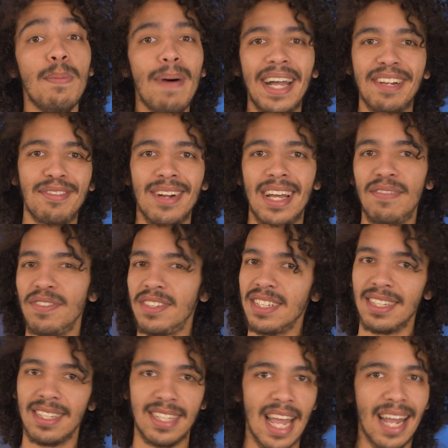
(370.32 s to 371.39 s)
The battery life is
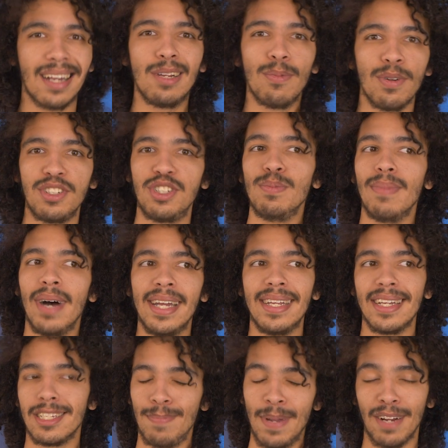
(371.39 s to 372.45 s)
exactly what you
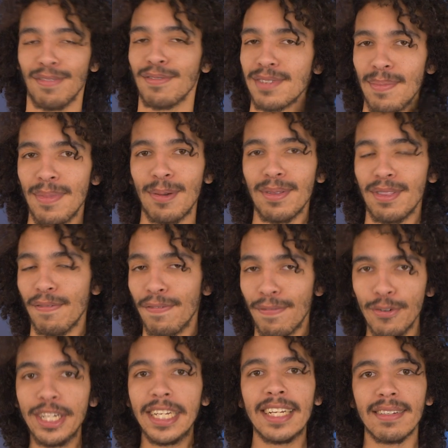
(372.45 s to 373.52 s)
might expect from something with a
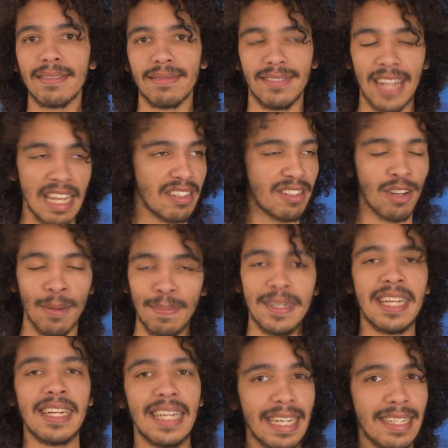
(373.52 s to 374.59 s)
freaking desktop
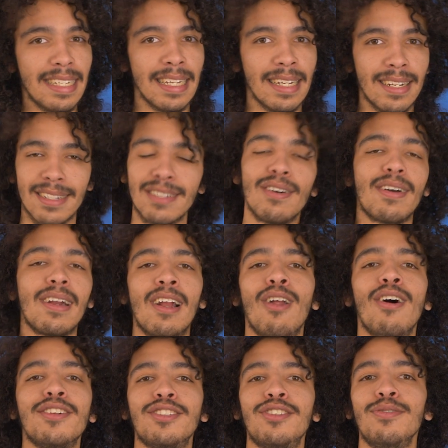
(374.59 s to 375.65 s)
1080 in it. It's not gonna
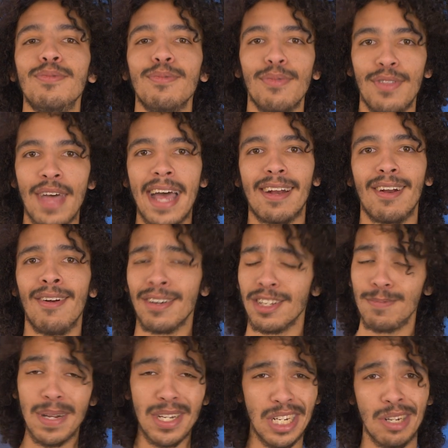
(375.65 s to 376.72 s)
last you that long,
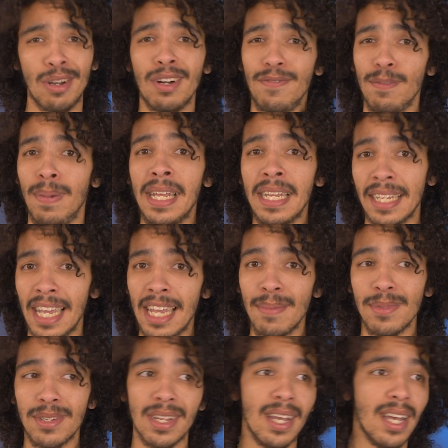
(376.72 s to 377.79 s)
especially not if you're playing
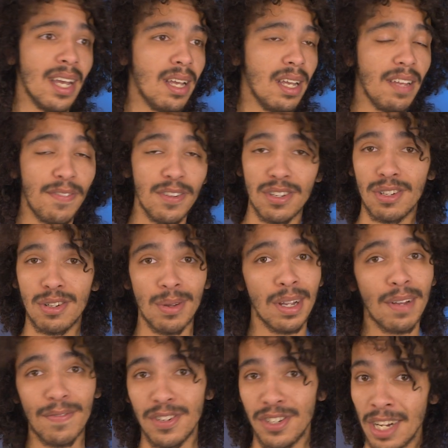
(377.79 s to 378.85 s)
games. If you're just
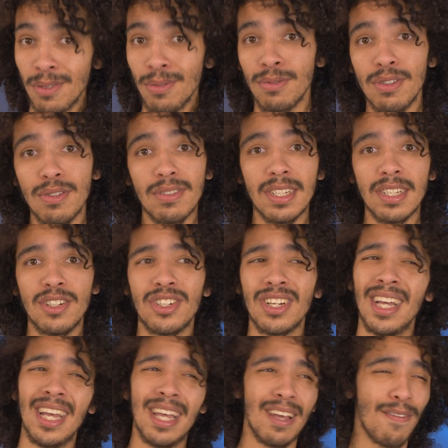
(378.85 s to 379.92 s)
doing it for general usage,
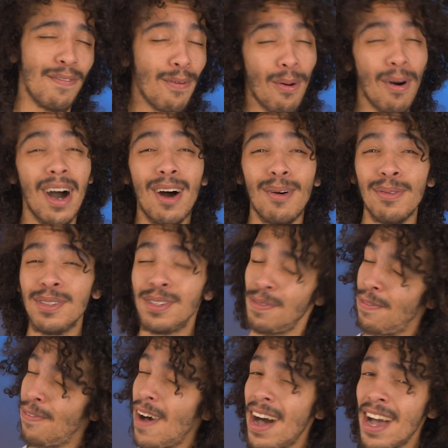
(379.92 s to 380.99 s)
4 hours,
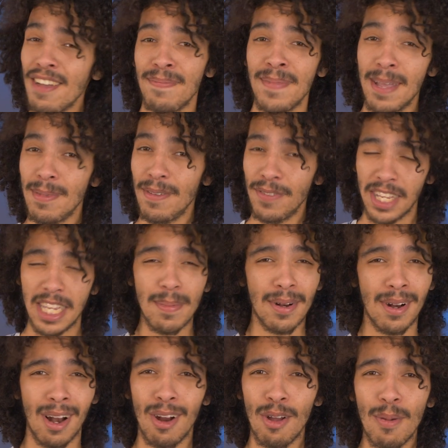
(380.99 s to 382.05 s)
5 maybe if you keep
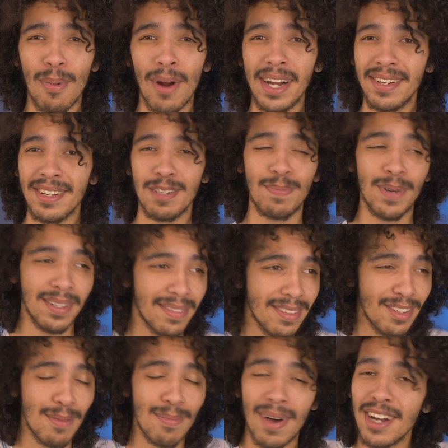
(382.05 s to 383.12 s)
it on a low brightness, but
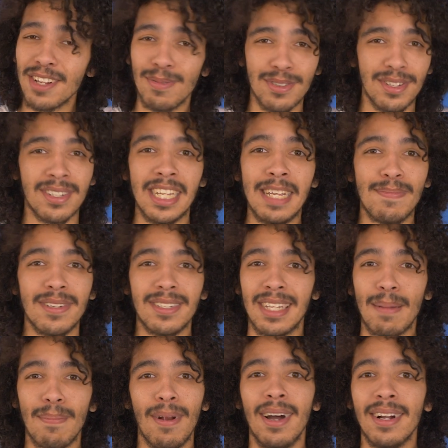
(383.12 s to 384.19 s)
you might as well just keep this
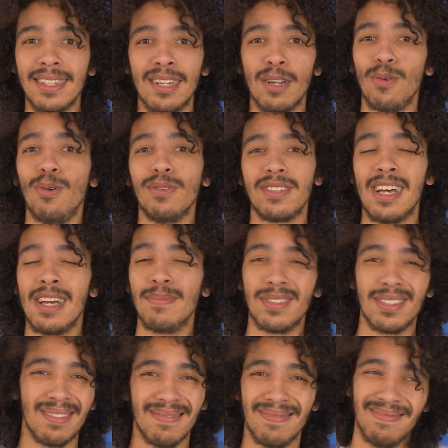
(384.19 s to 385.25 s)
thing plugged in at all
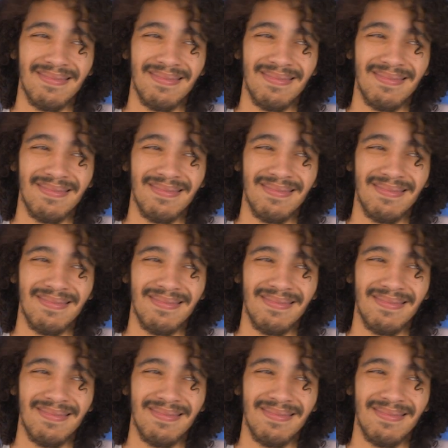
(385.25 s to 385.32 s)
times.